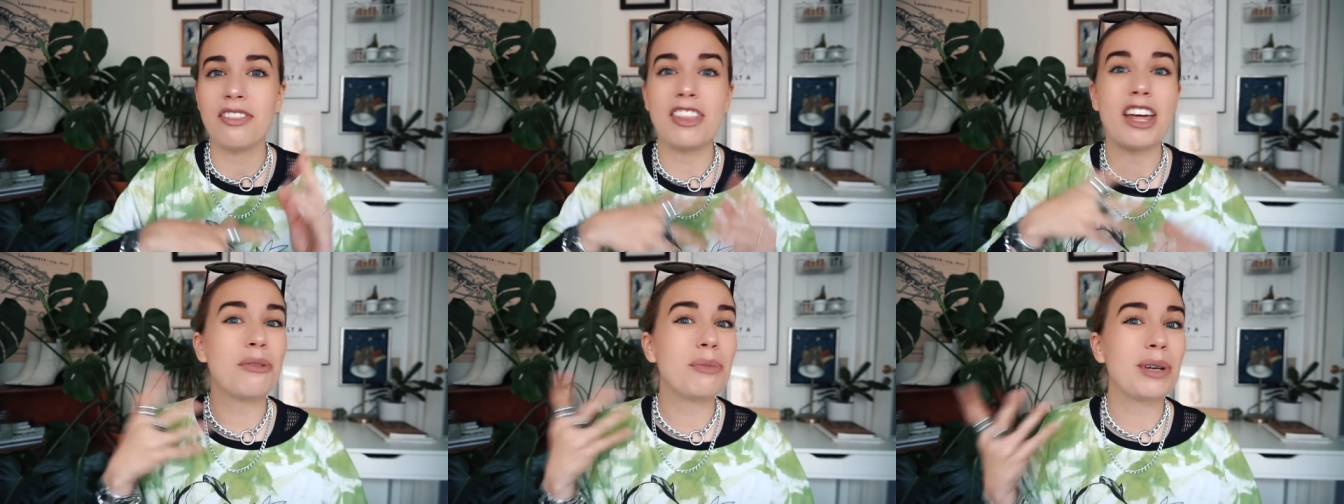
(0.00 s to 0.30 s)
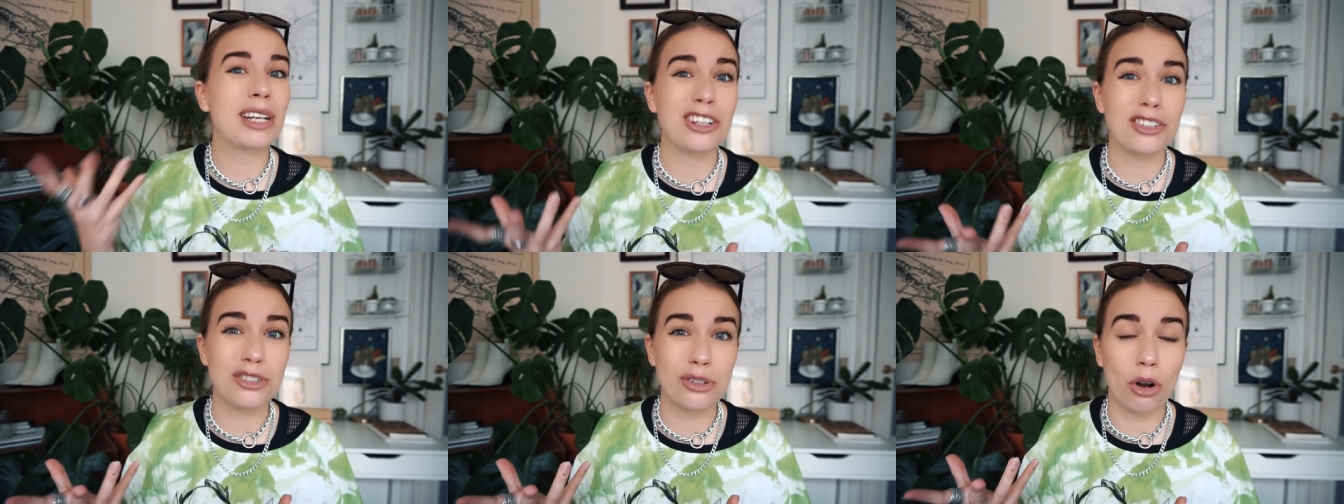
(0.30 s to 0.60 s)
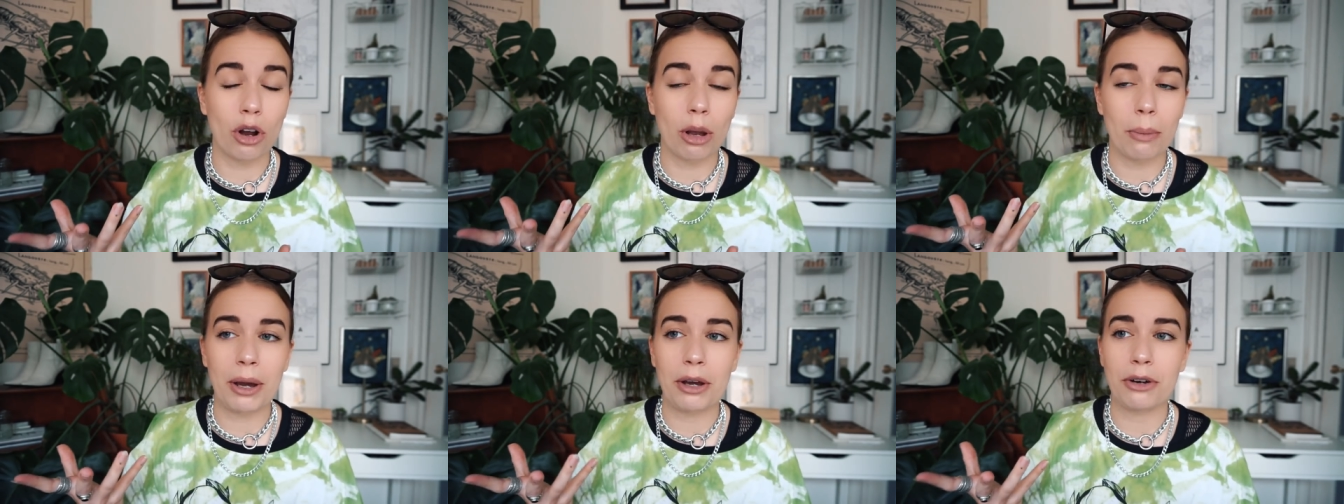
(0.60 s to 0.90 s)
Then we can
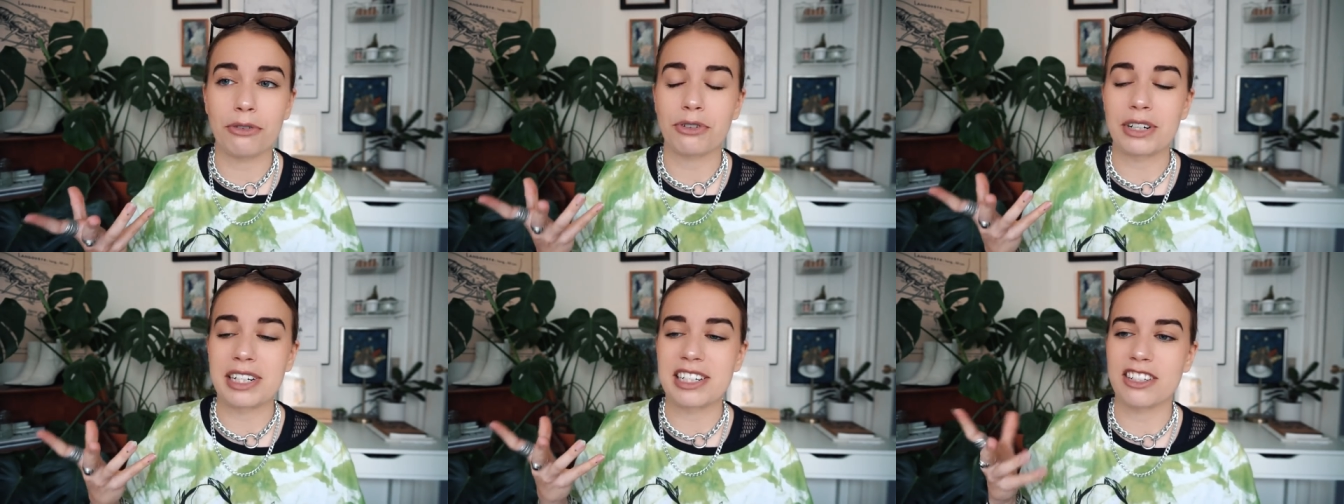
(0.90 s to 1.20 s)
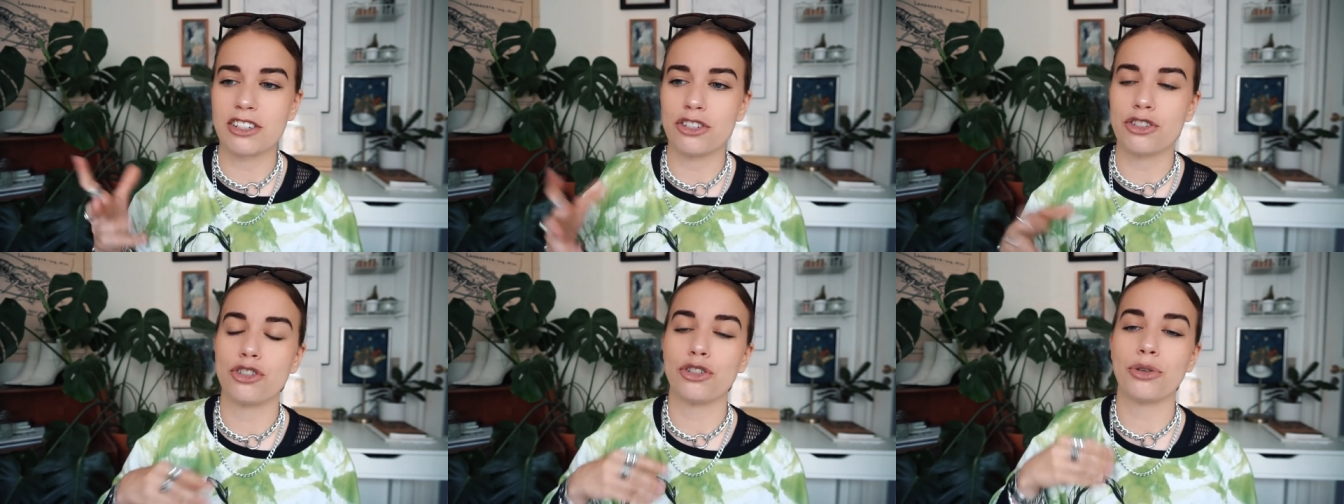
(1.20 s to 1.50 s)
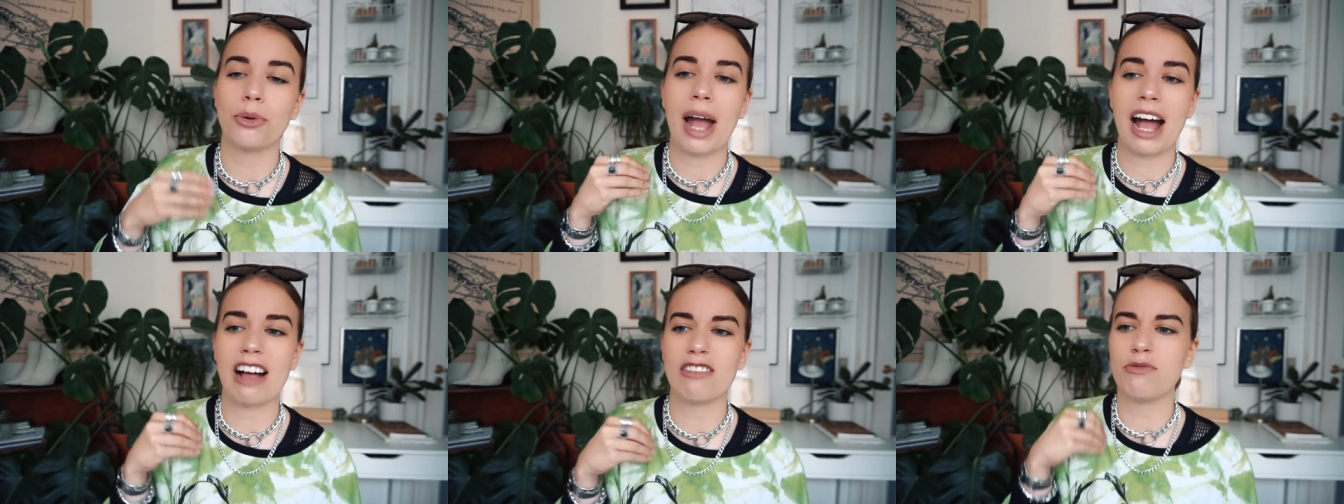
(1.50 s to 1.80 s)
talk about, for instance, do
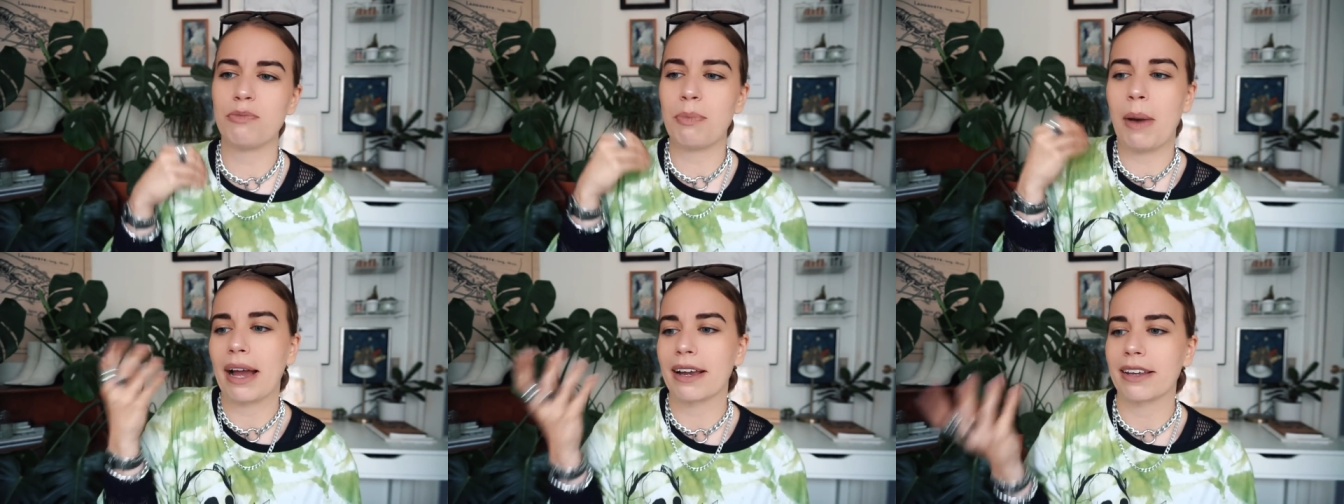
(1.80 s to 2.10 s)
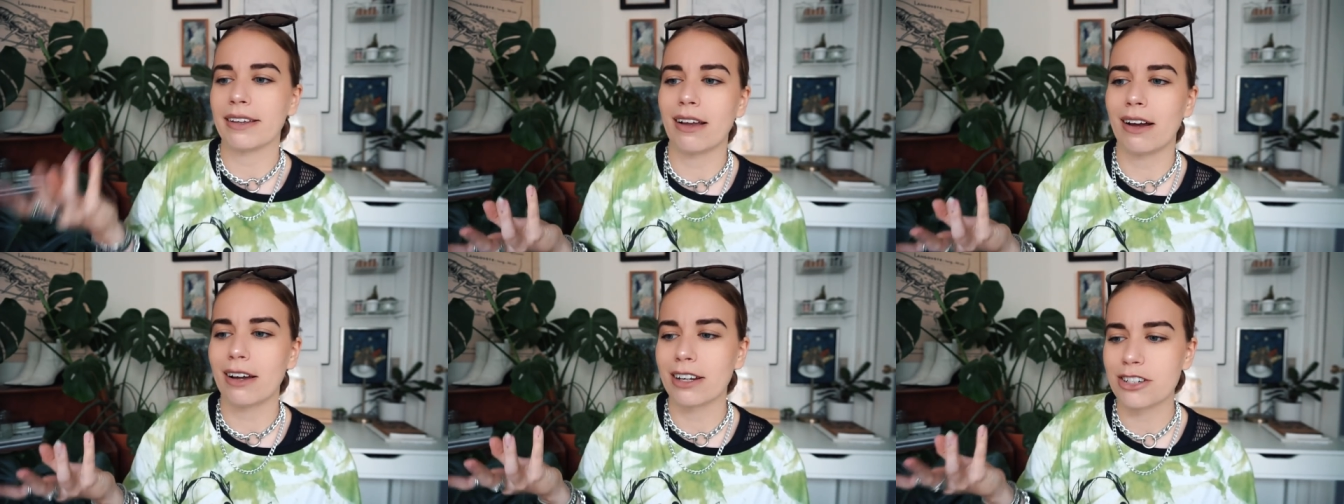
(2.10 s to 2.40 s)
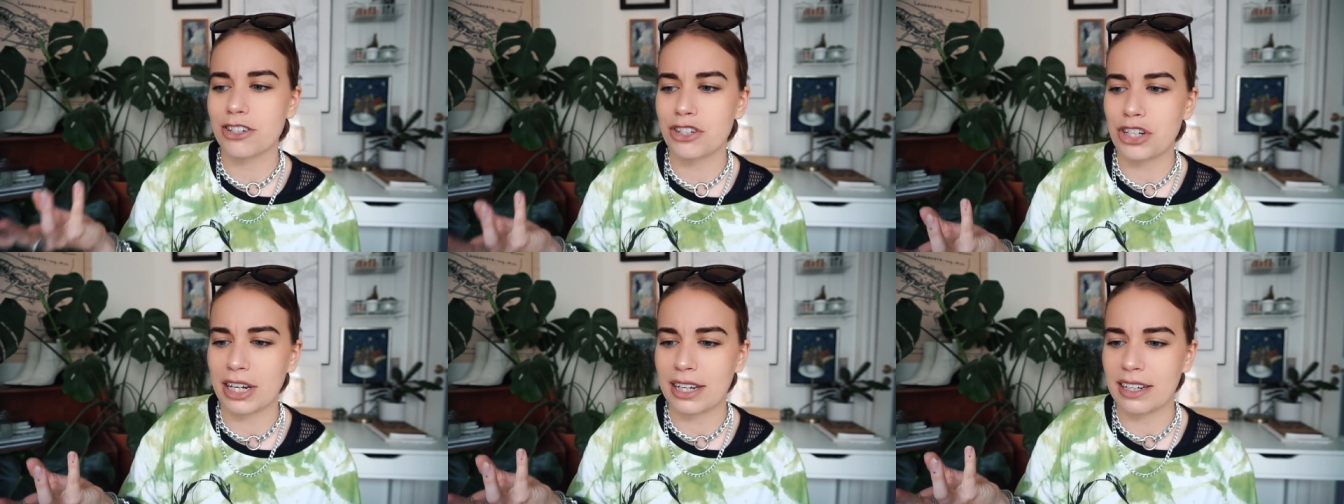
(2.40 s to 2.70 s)
you have
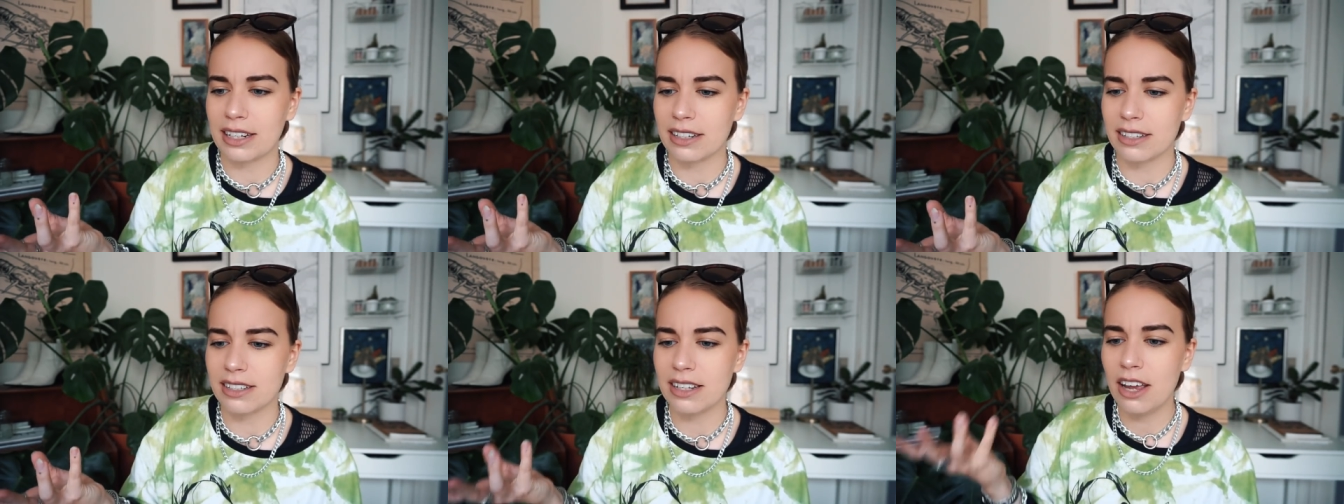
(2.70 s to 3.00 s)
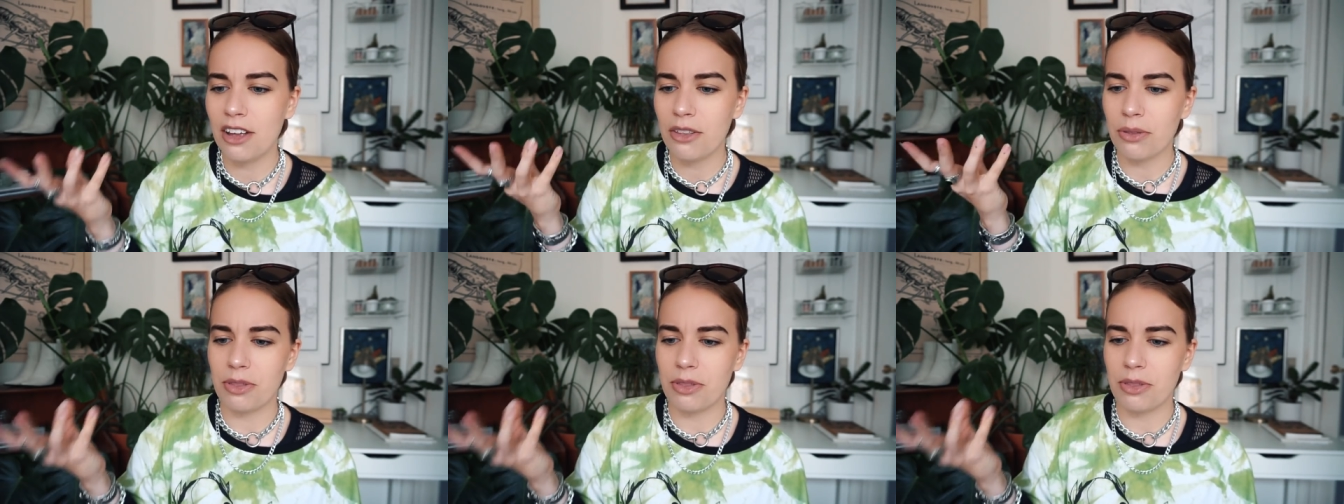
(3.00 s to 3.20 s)
backyard chickens?